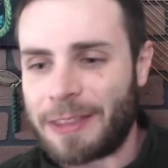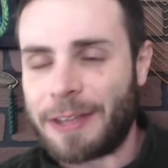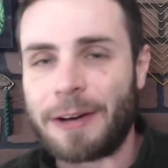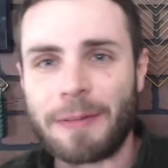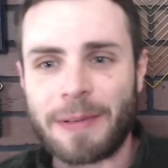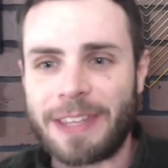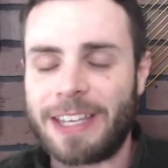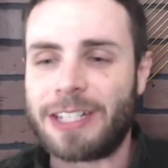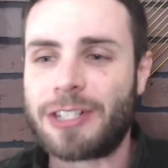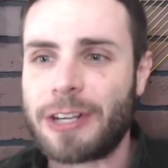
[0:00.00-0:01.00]
though.
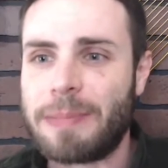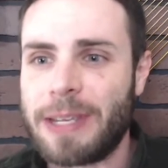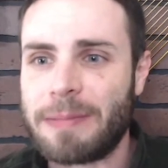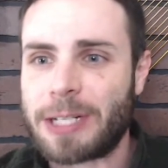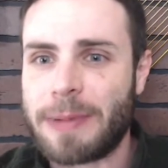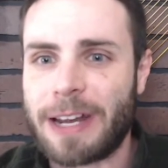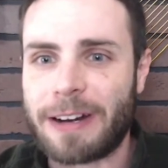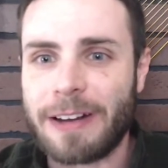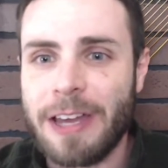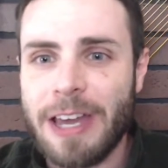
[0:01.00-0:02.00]
It should be much
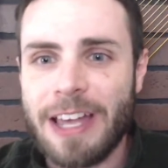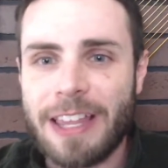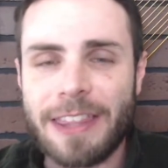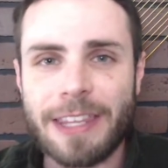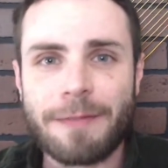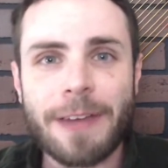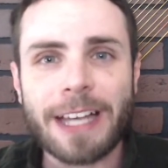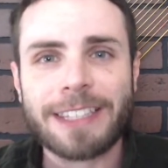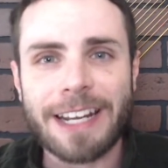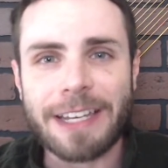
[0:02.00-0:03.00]
better. The
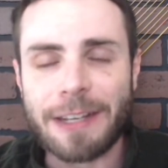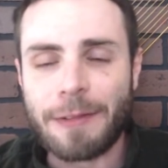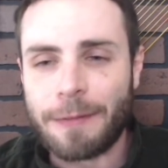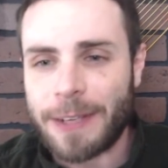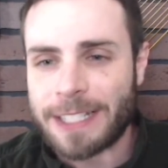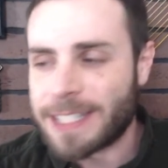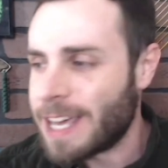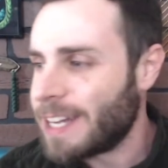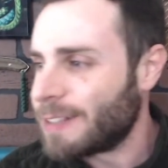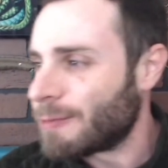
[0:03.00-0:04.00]
fact that I could even fix
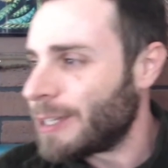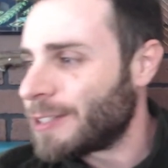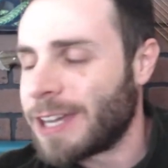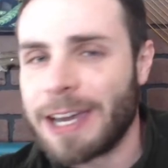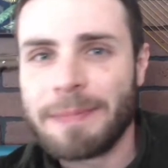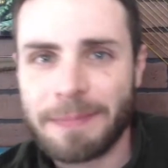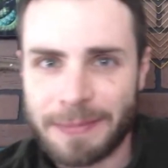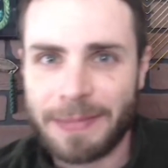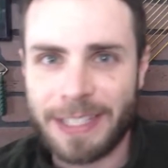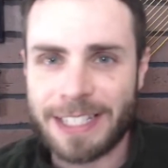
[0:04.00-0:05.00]
that in real time
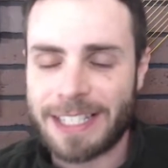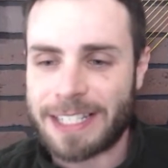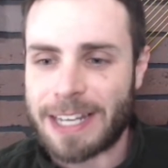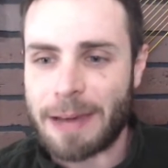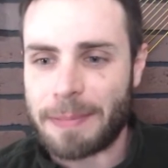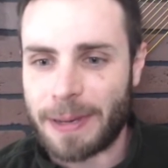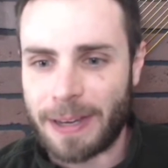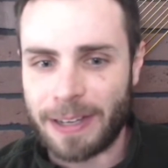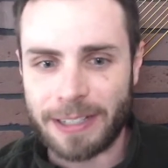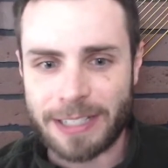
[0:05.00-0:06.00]
is a step
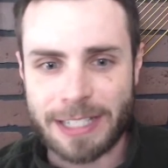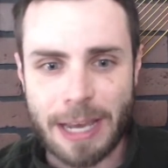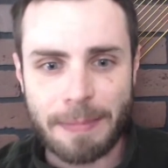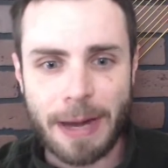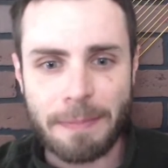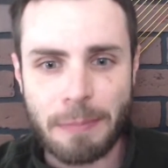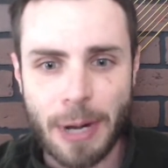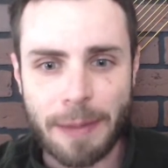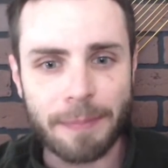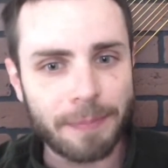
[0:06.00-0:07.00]
up,
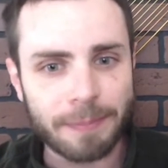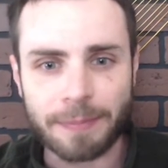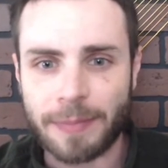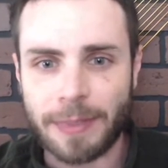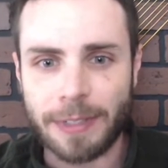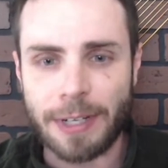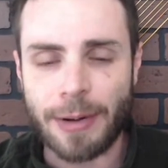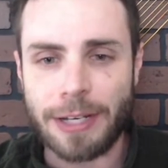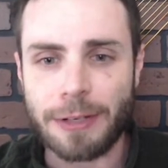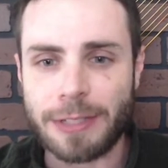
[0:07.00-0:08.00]
but, you know,
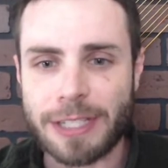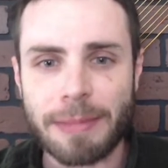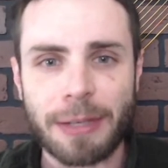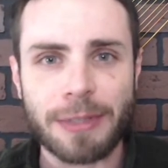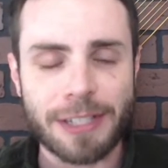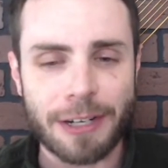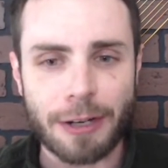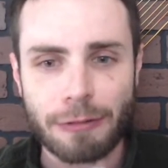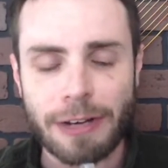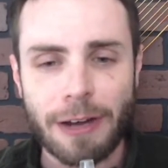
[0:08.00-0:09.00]
I knew something was going to
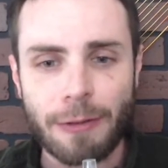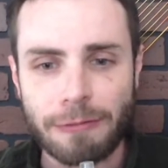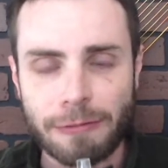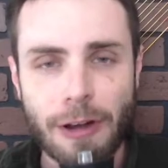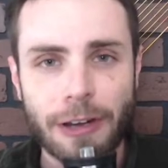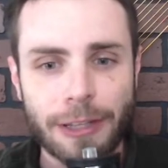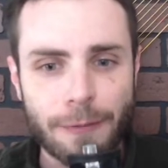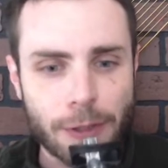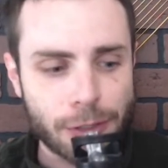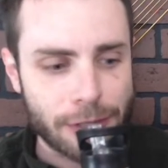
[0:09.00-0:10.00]
go wrong on the
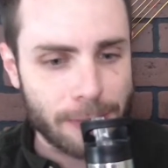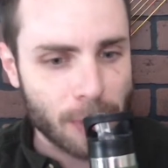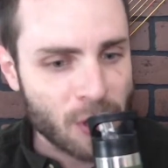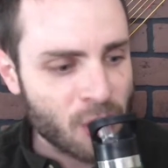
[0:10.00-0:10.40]
first stream.